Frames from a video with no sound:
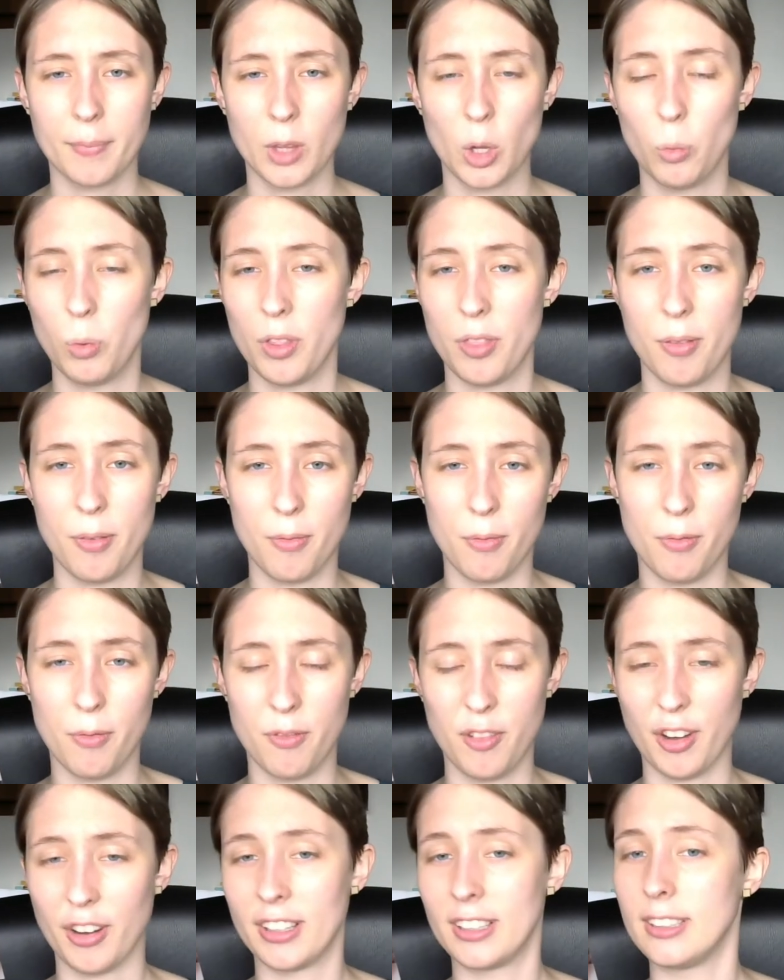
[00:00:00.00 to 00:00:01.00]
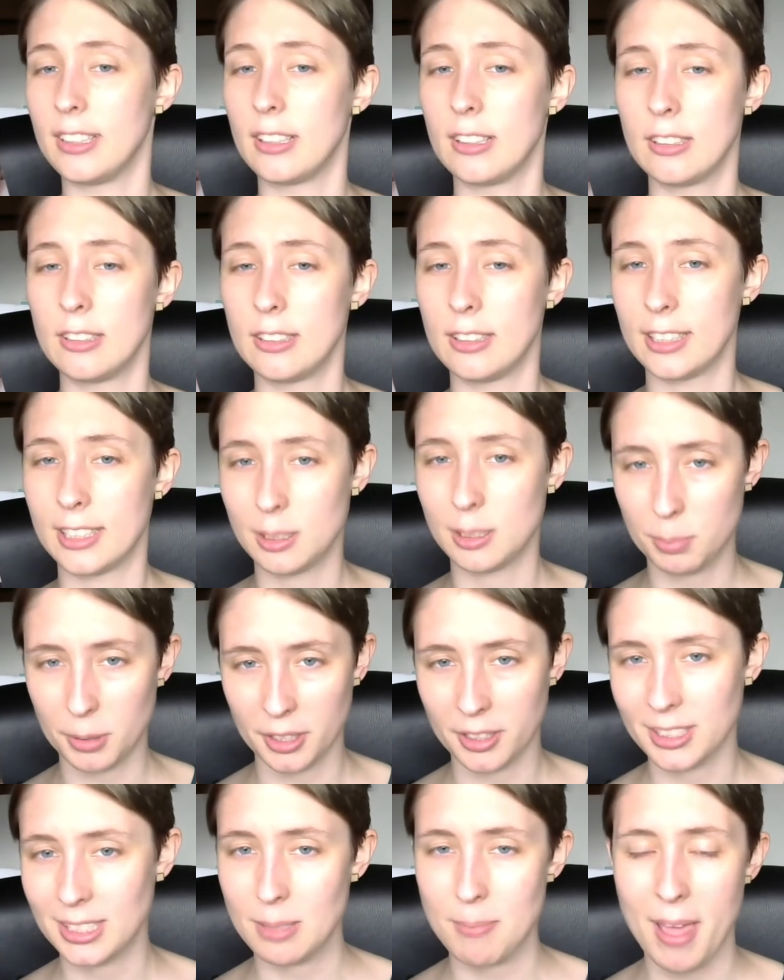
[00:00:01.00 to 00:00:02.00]
with very little
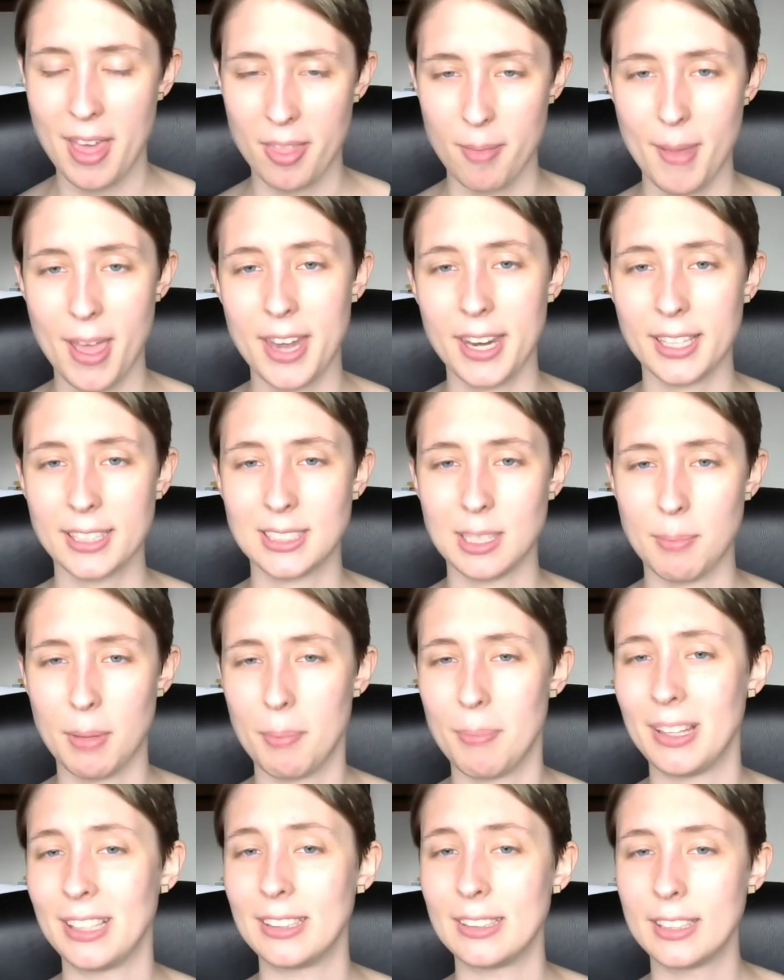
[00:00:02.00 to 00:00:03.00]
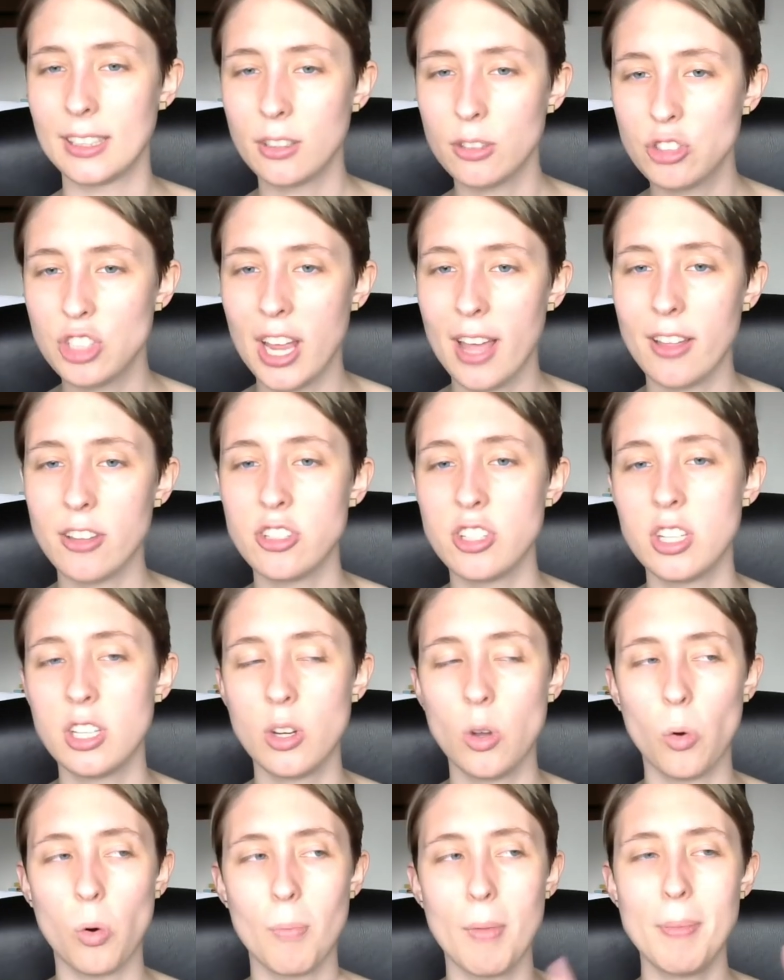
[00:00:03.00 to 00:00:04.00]
experience in mathematics, it might be a little challenging,
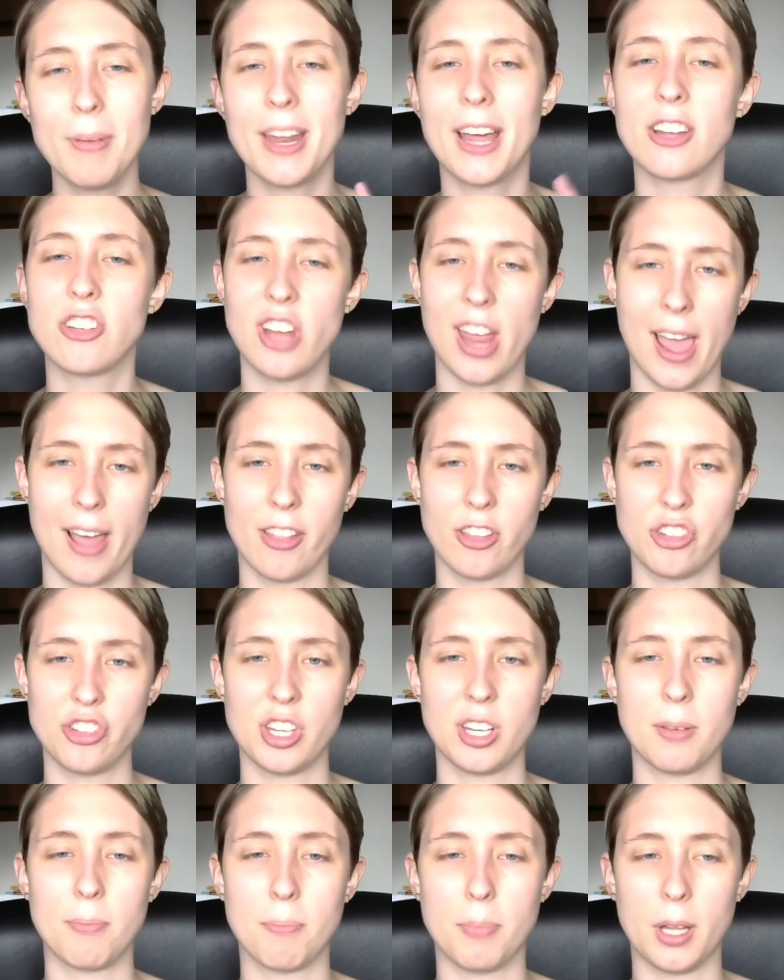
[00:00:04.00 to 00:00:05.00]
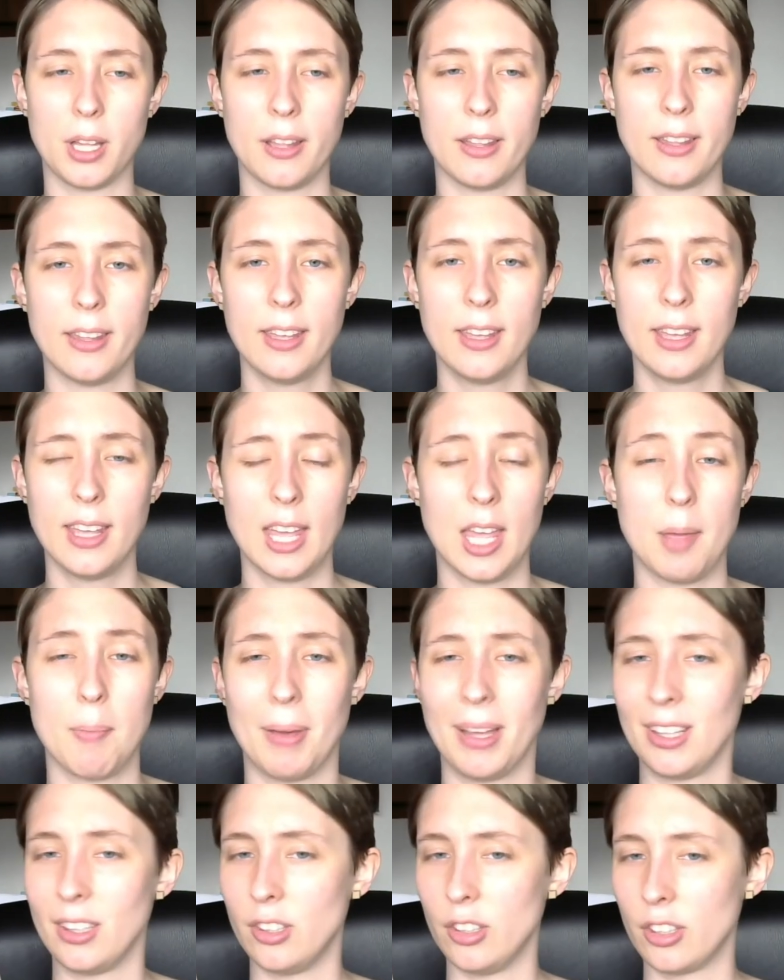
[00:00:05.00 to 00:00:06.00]
or maybe not challenging, but it
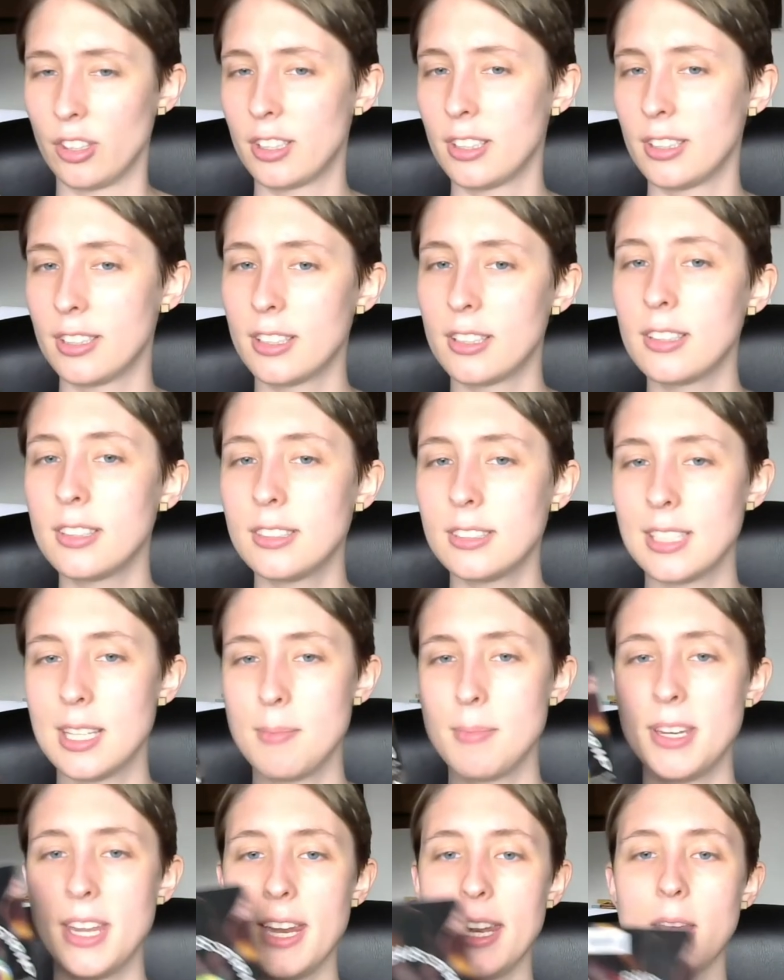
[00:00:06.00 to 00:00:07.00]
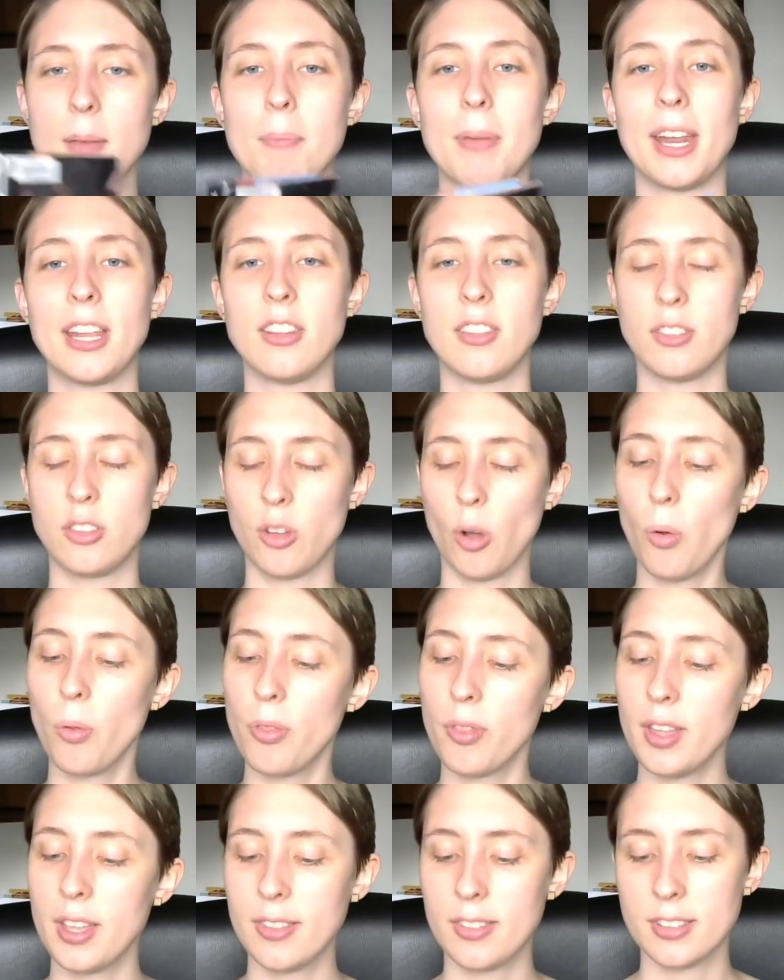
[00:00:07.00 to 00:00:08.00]
might look a little intimidating. But I don't
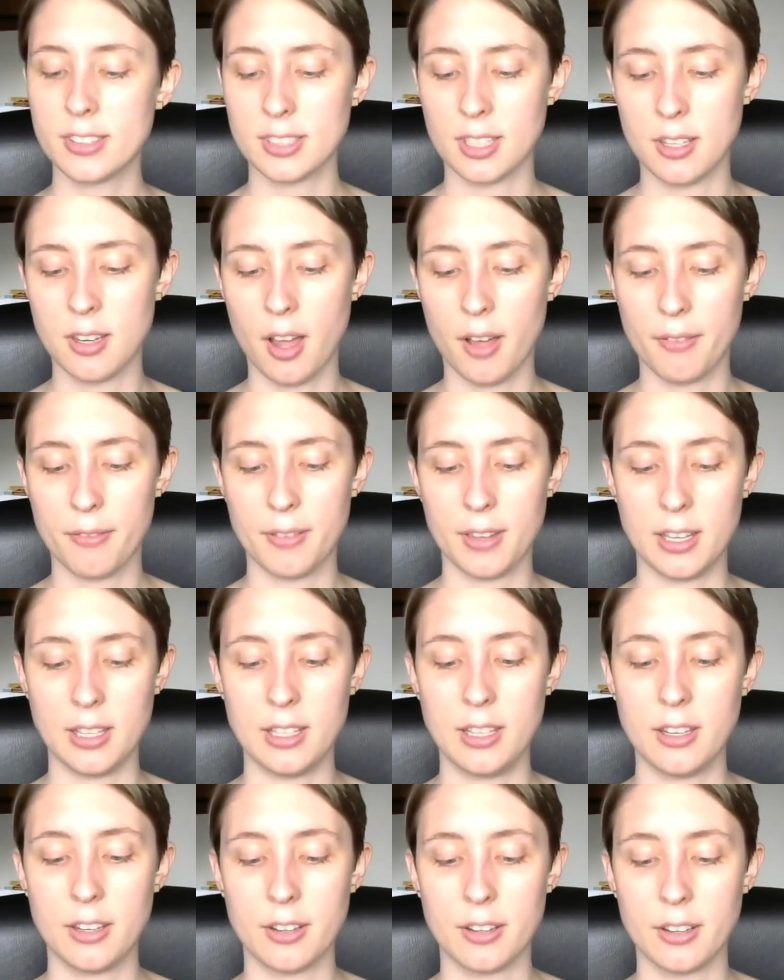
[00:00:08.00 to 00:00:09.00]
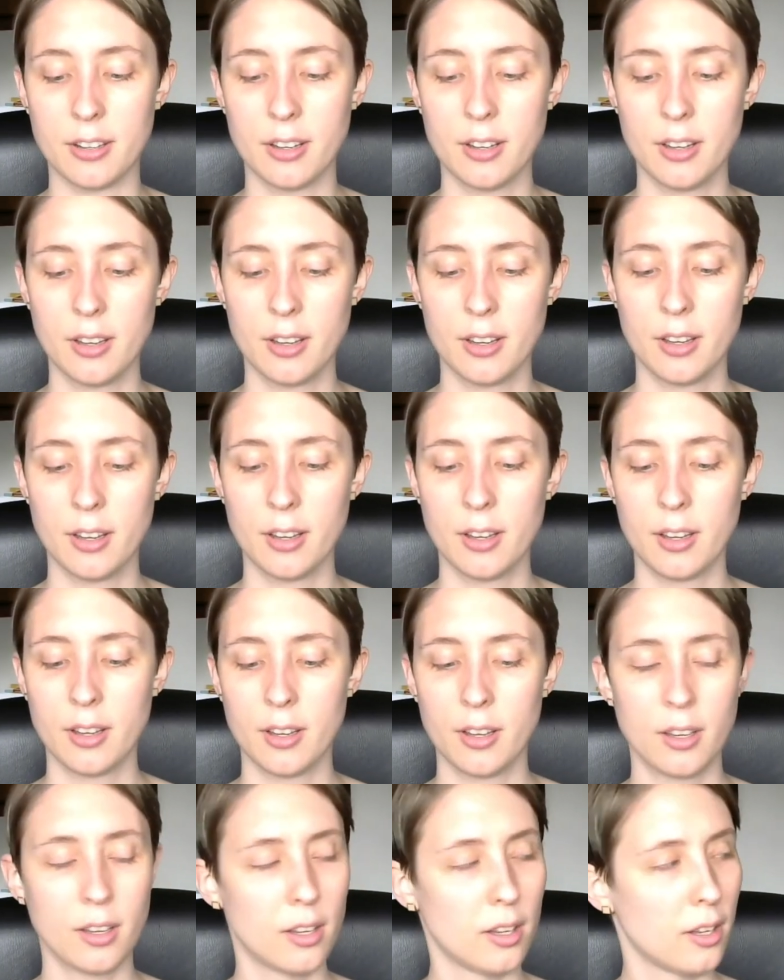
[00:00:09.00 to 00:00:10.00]
think there's enough in here
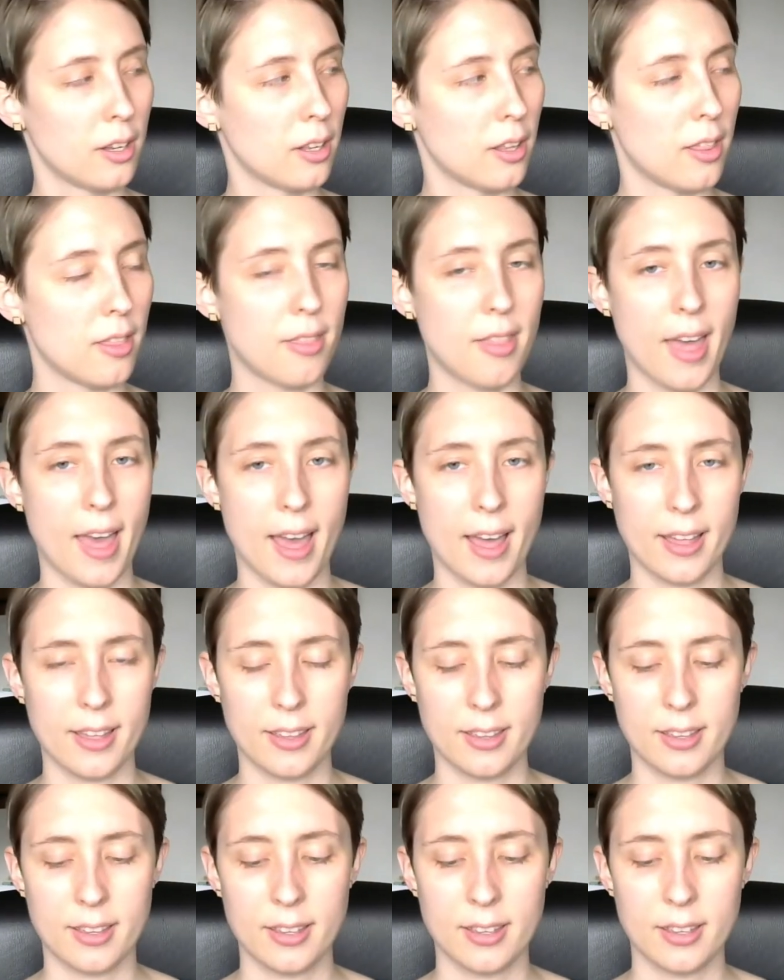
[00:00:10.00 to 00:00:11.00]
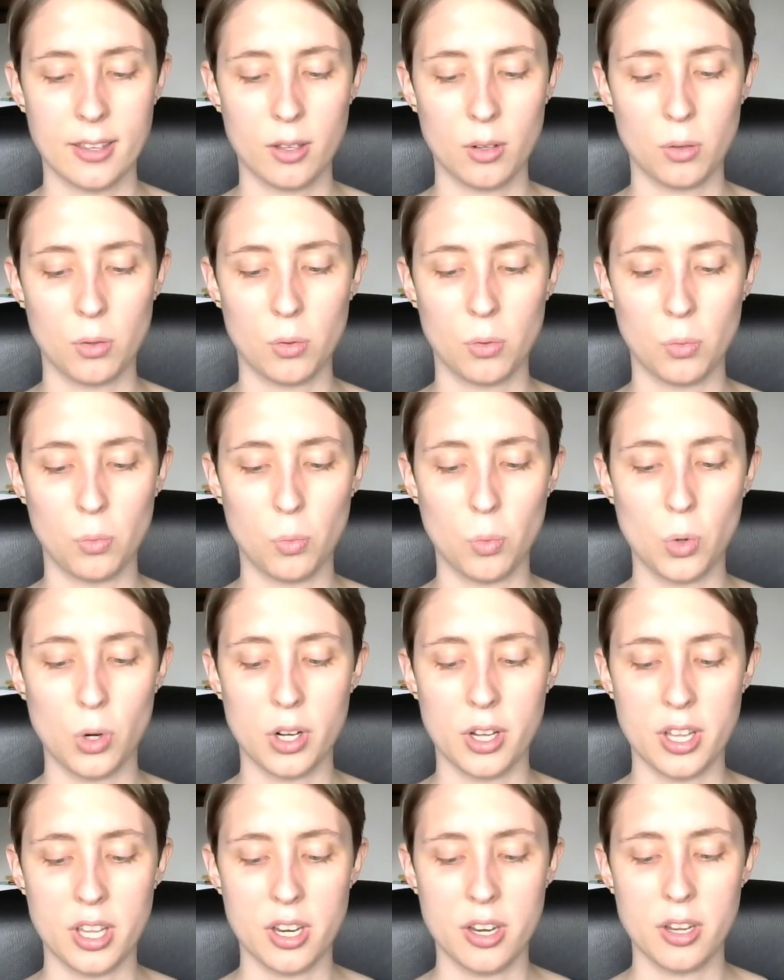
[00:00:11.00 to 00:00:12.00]
that
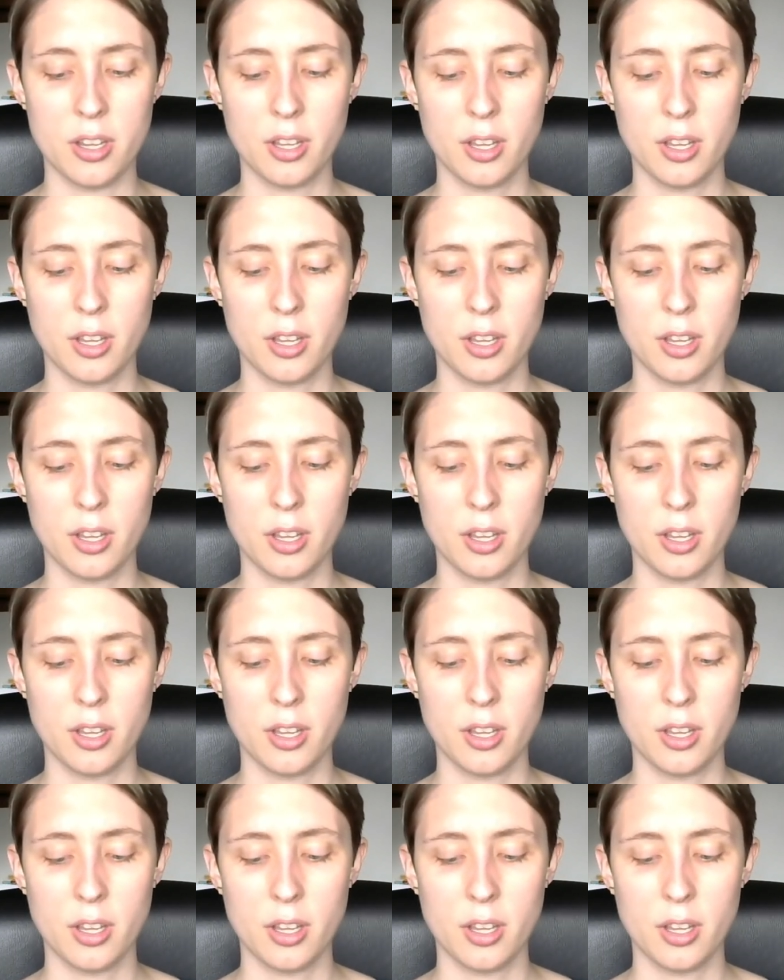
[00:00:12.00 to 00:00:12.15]
would